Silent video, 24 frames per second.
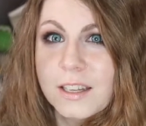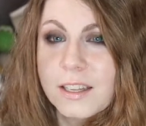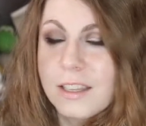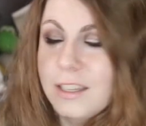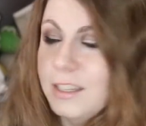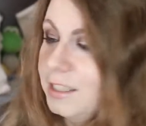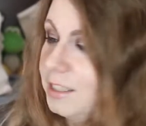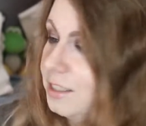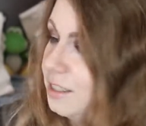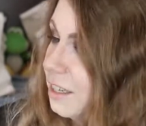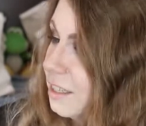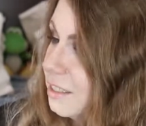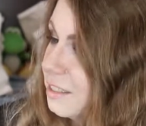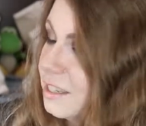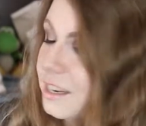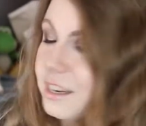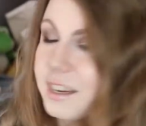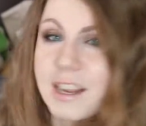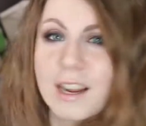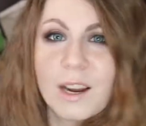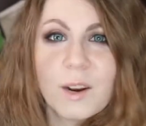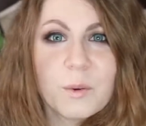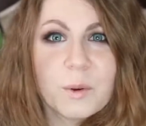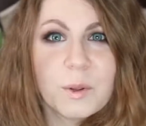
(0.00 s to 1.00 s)
He does not
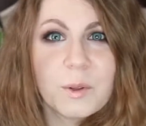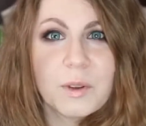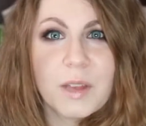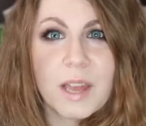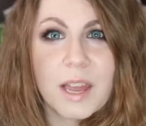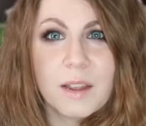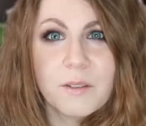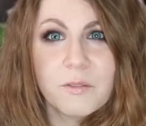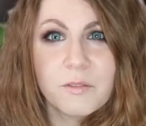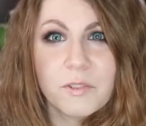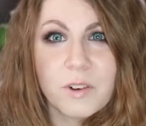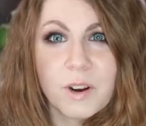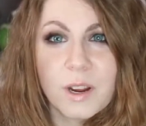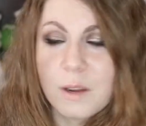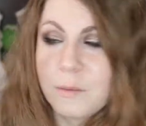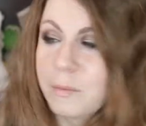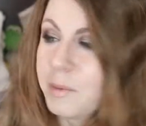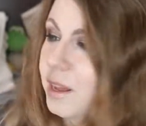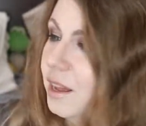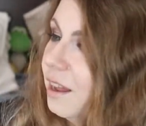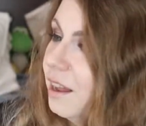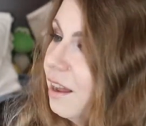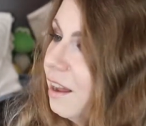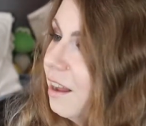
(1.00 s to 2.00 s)
care where you came
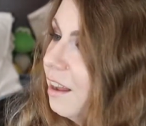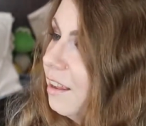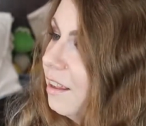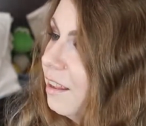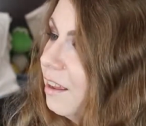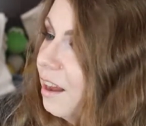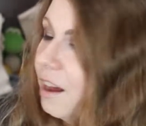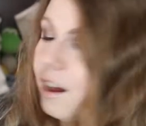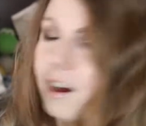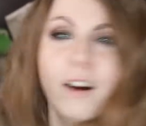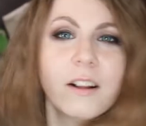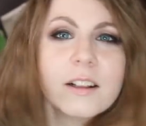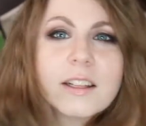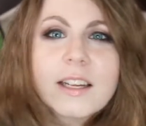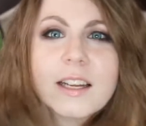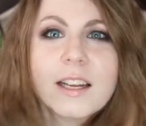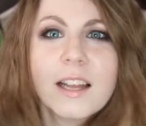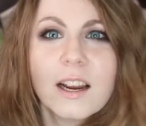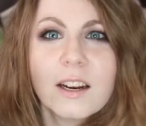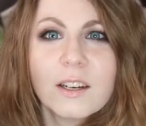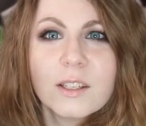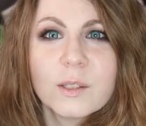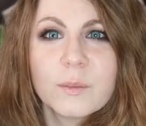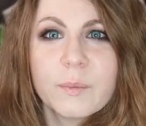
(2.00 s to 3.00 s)
from. All he
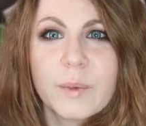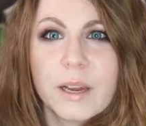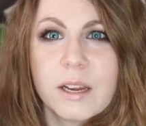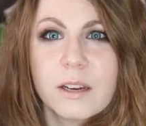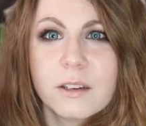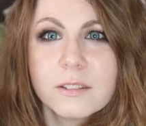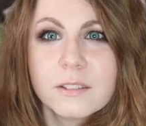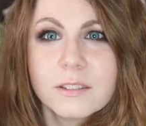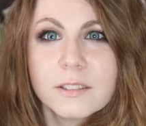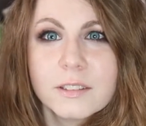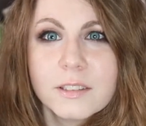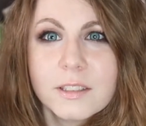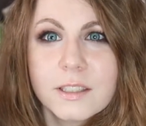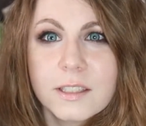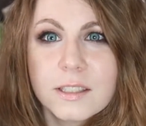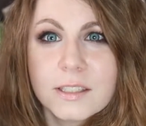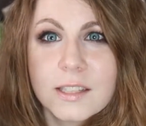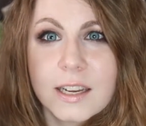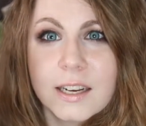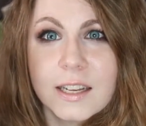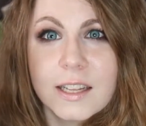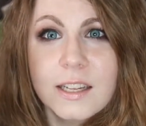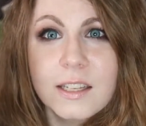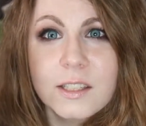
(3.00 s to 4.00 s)
cares about is
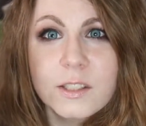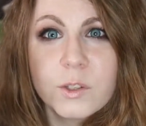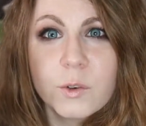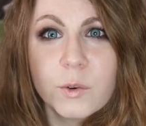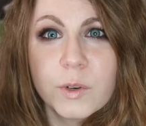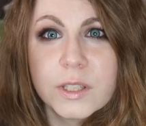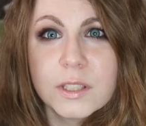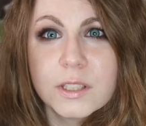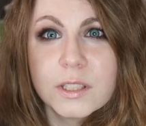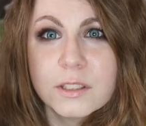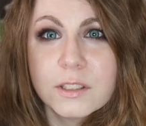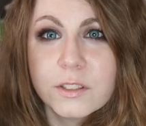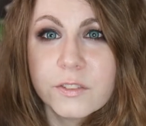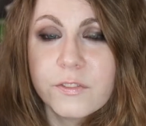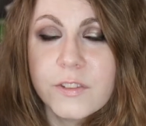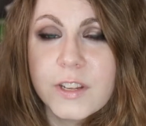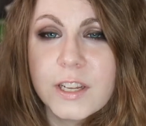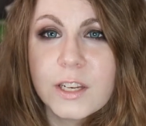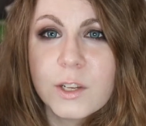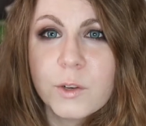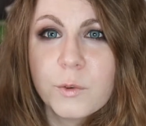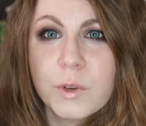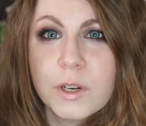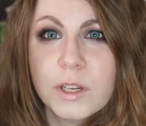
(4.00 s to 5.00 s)
that he's going to
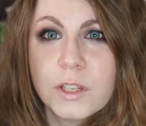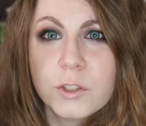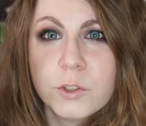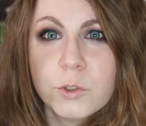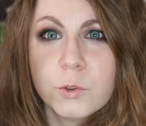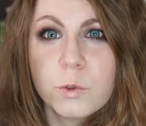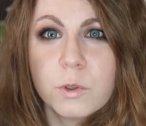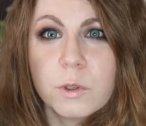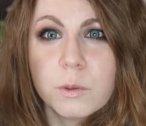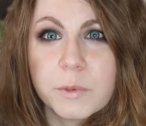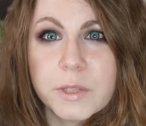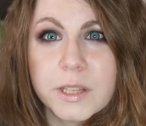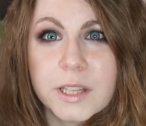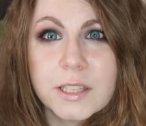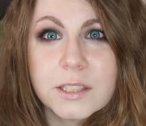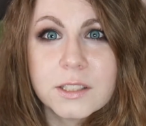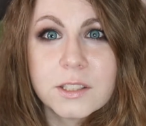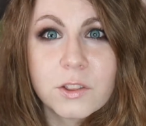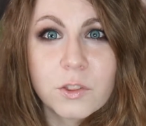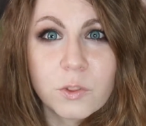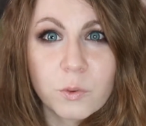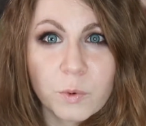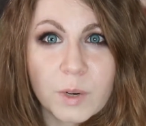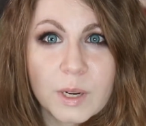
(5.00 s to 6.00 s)
defeat you in a duel with his
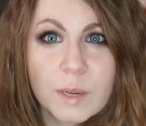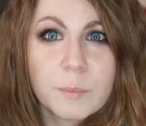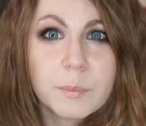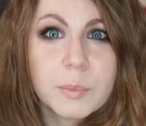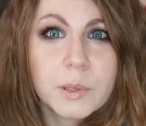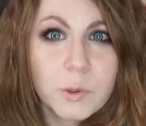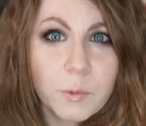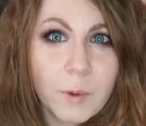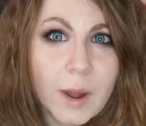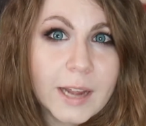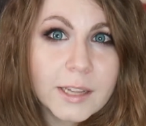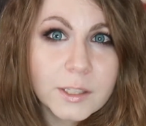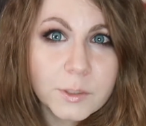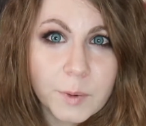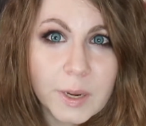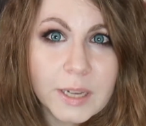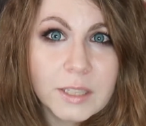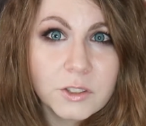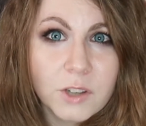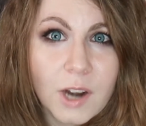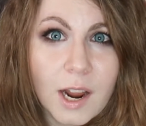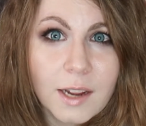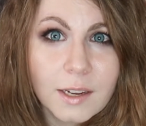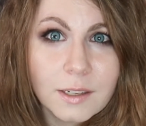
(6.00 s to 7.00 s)
3 blue eyes white
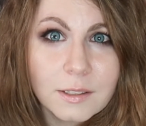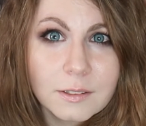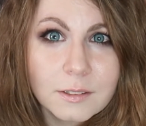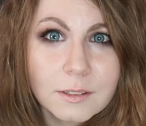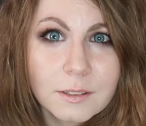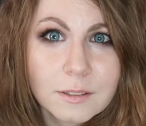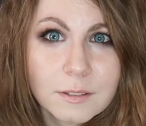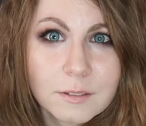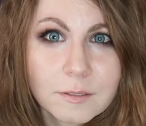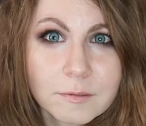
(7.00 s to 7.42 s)
dragons.